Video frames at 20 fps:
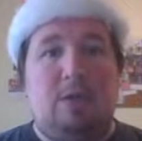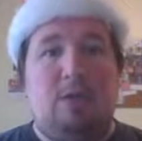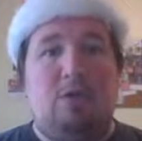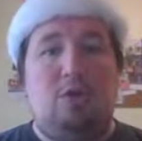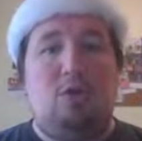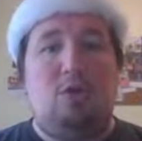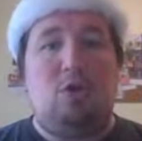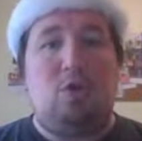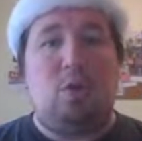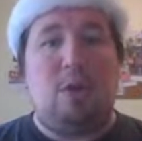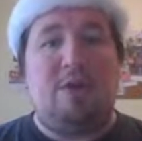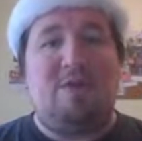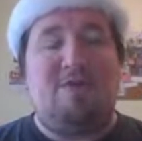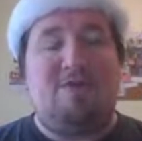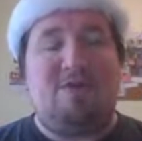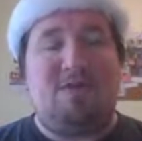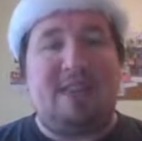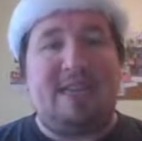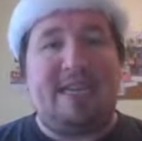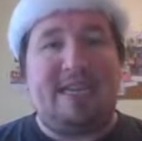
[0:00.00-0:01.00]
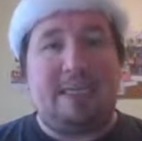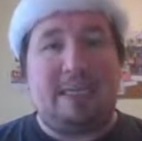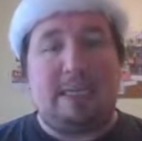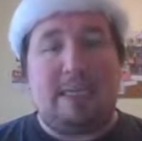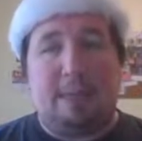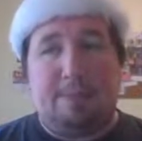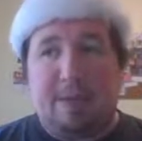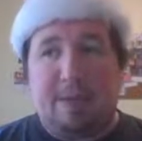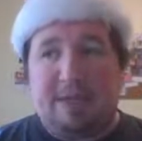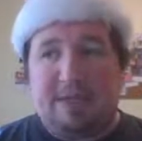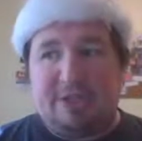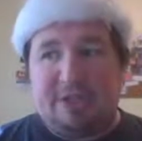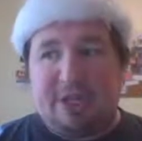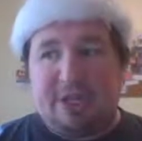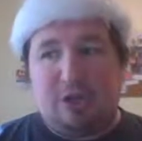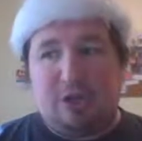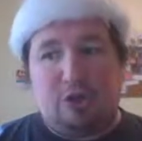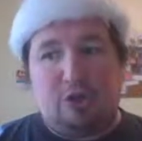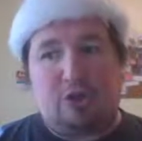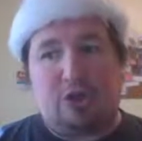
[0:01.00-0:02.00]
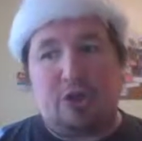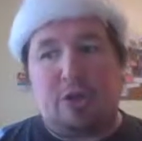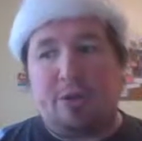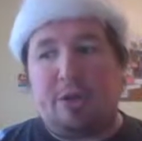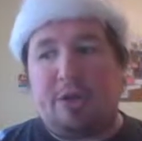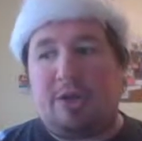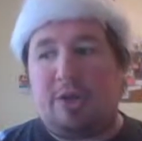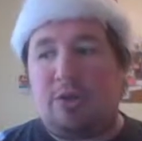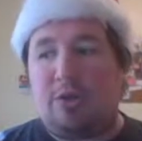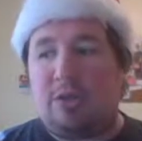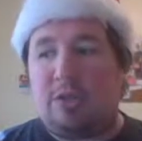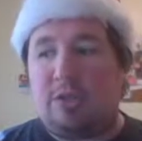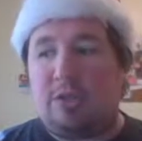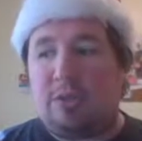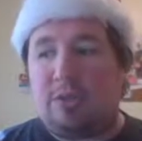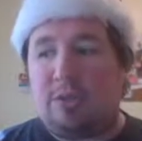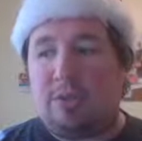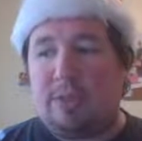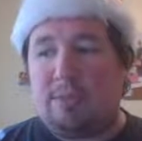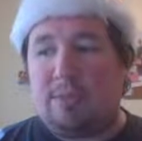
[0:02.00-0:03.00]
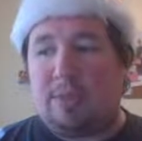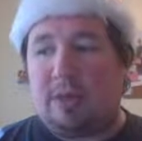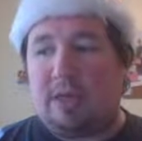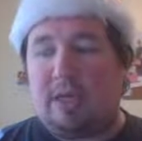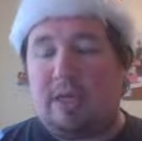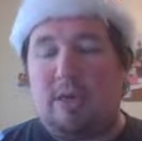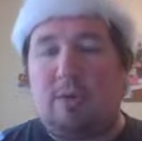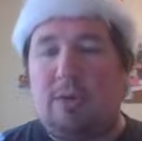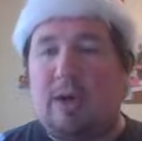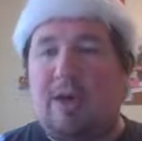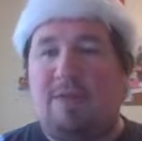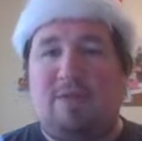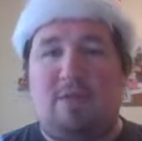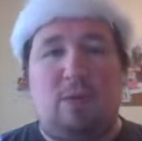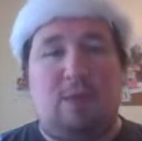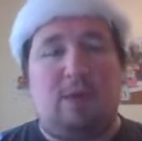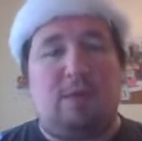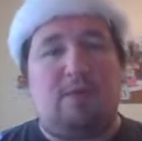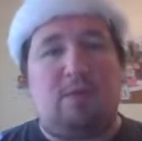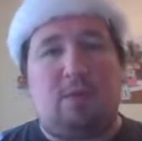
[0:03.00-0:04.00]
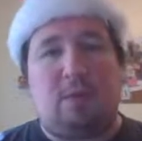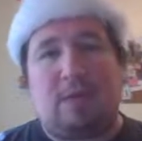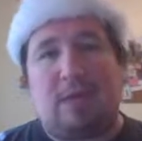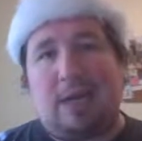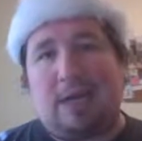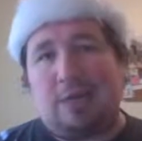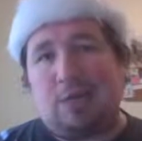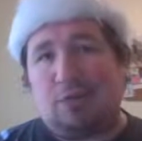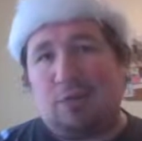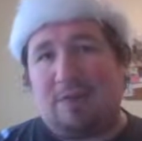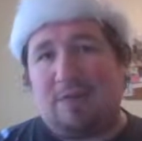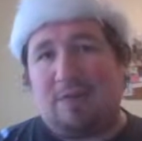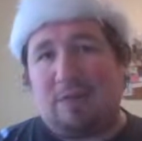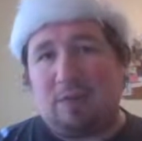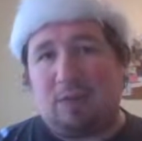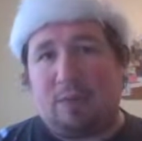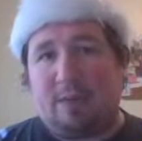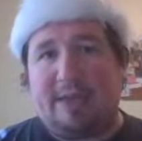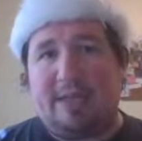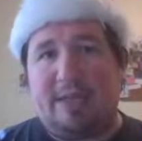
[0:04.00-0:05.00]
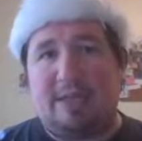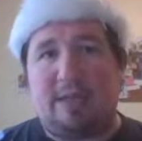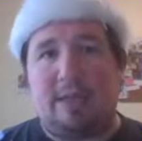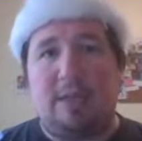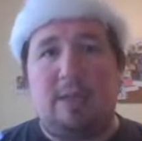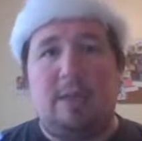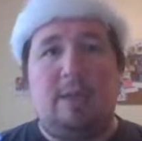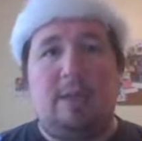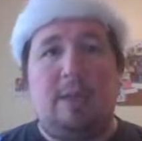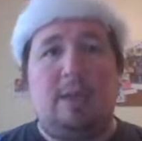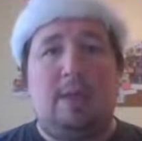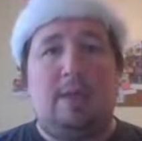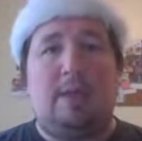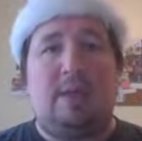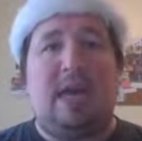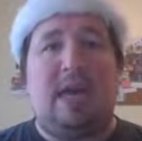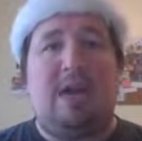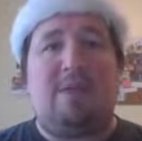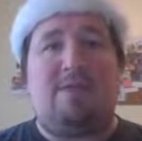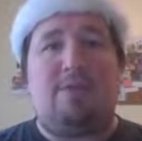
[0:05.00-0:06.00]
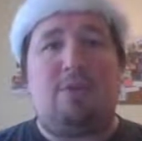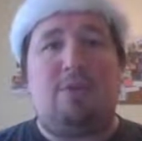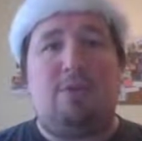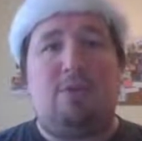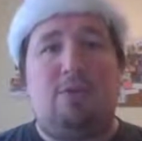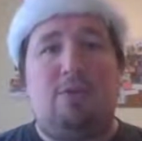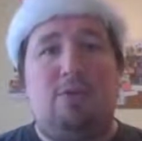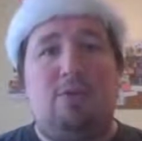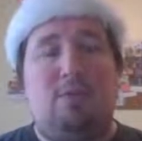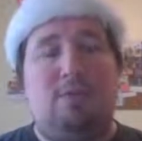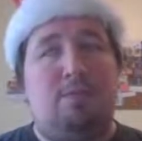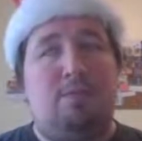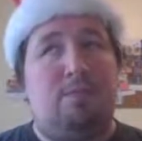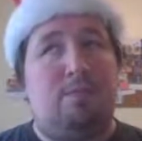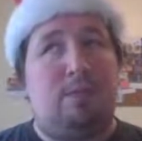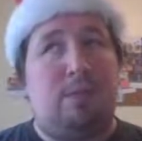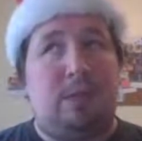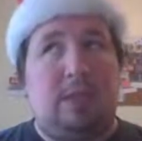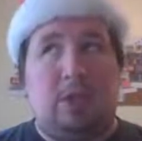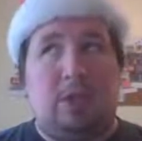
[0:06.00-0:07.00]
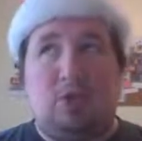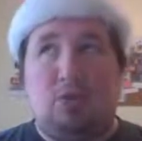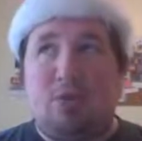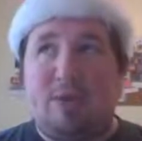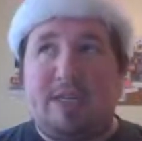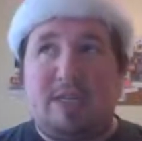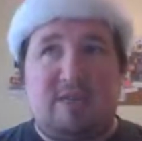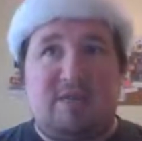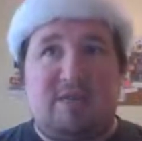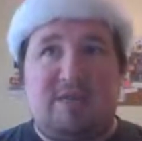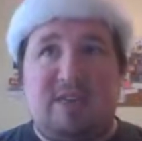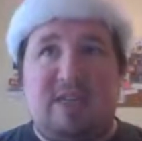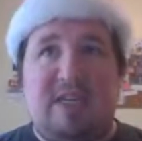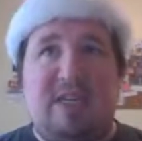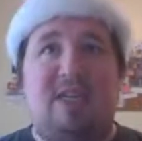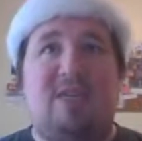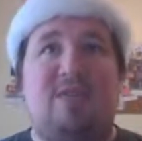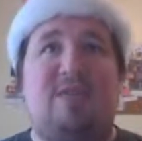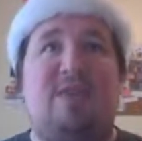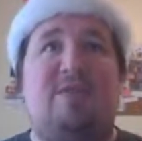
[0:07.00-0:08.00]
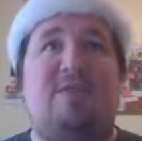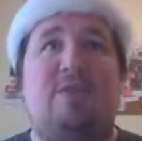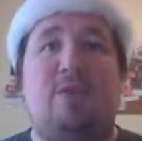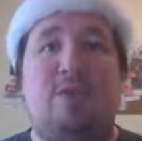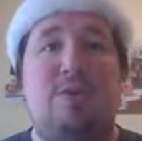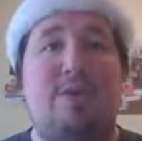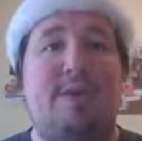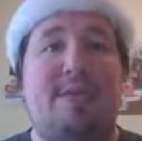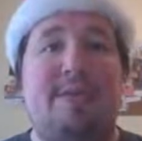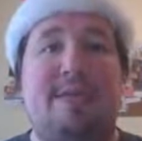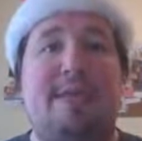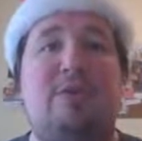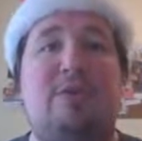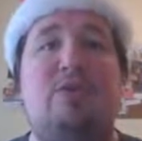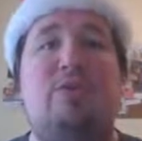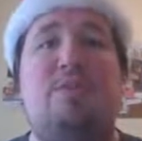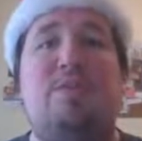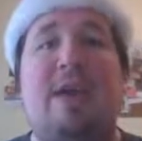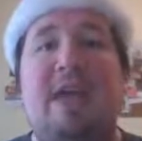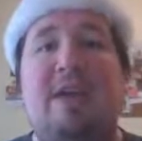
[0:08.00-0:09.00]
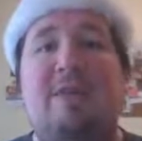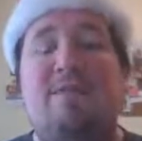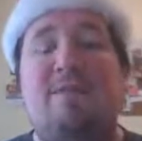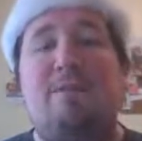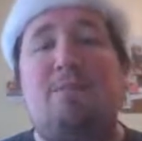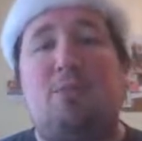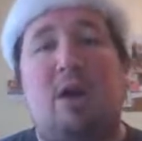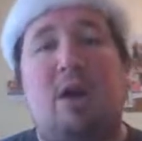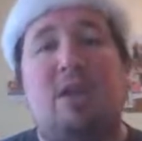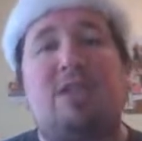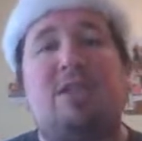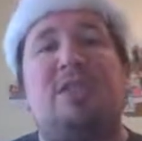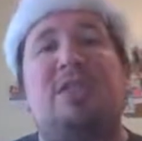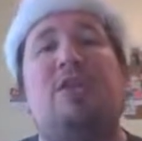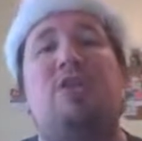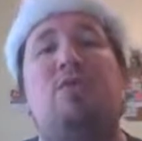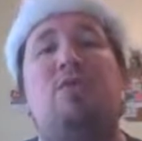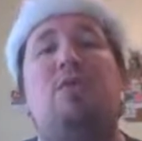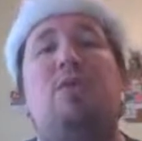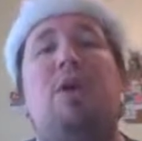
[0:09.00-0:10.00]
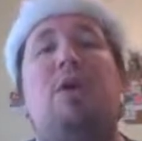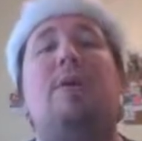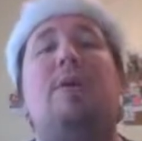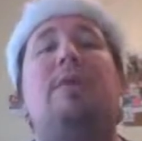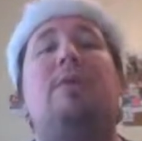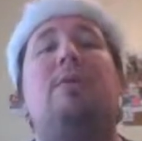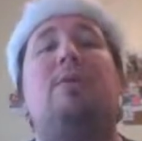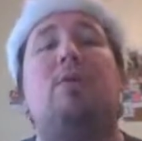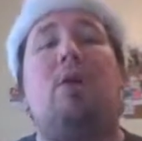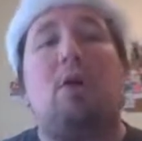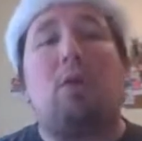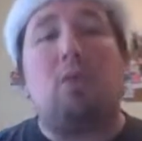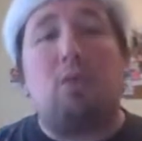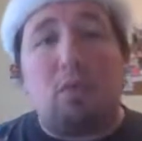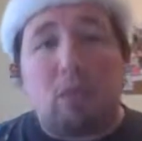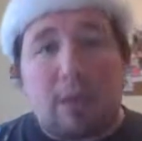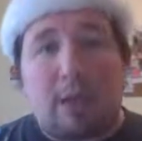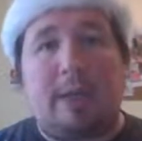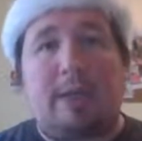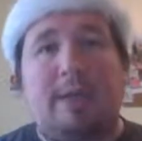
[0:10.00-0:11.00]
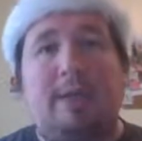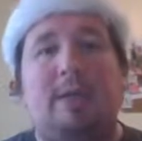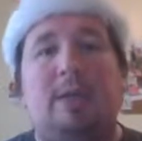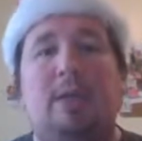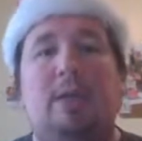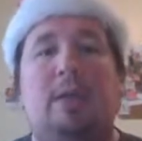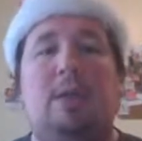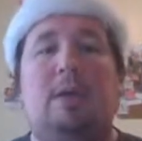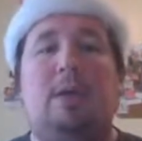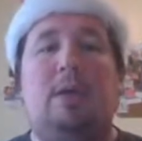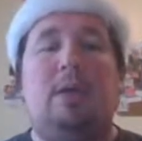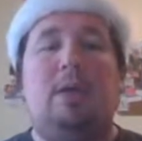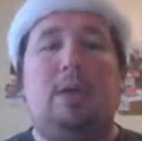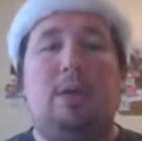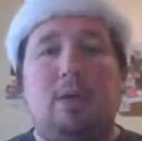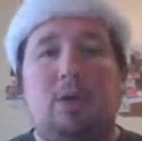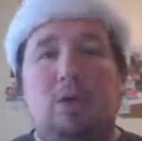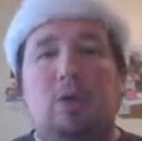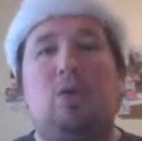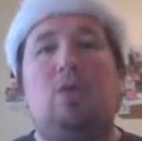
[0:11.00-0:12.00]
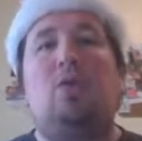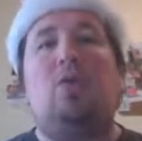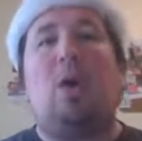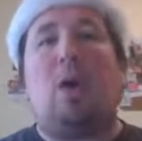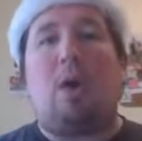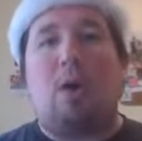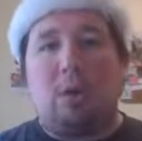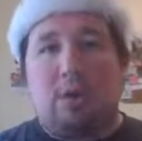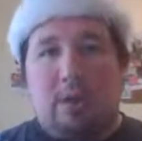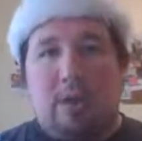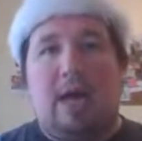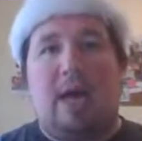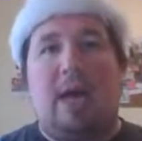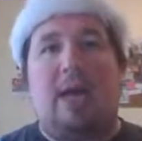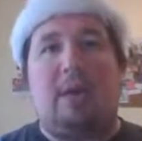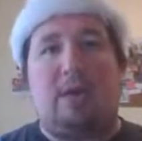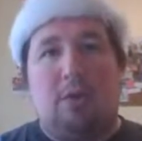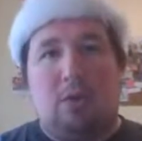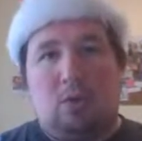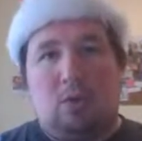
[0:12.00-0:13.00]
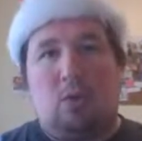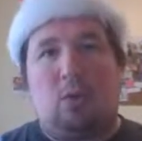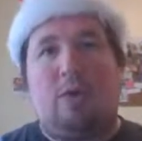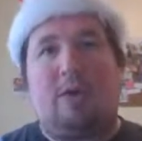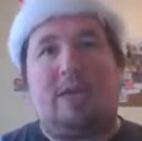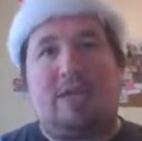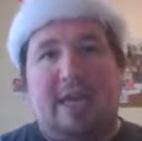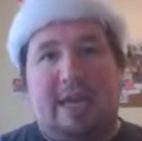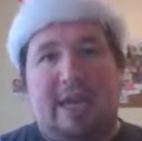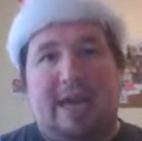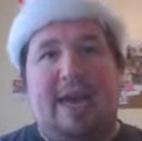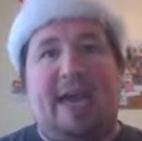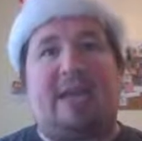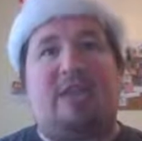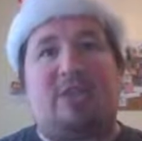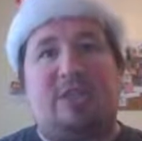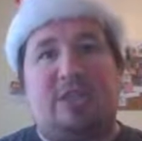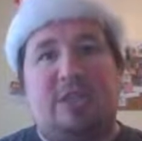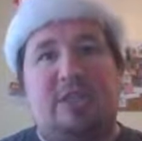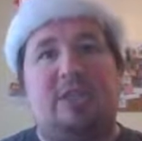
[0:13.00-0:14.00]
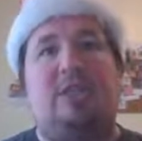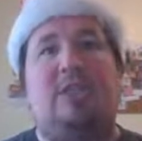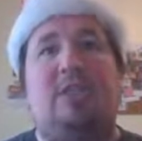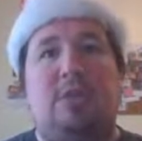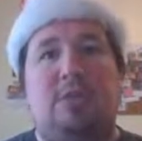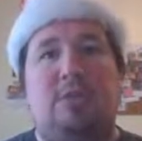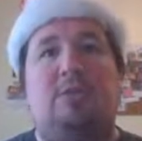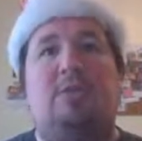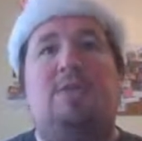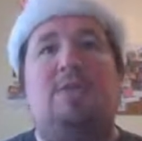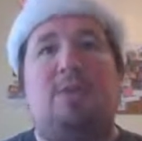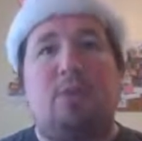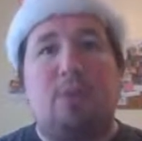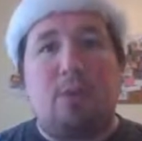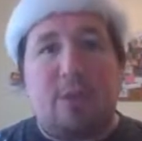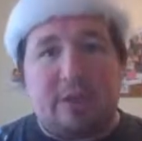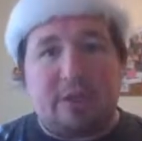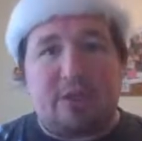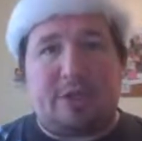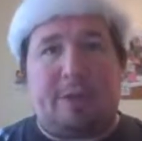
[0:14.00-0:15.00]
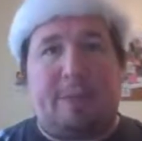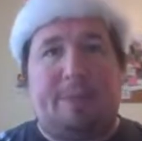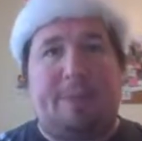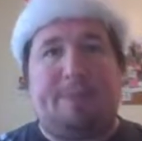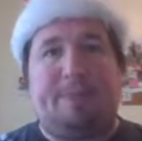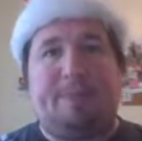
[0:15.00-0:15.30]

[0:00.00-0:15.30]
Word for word: You inflate the budget. You show that you're always losing money. You have to, therefore, cut drivers' rates. You have to increase fees. You have to do these things to pay for projects that you know in the long run you are not going to actually see to fruition.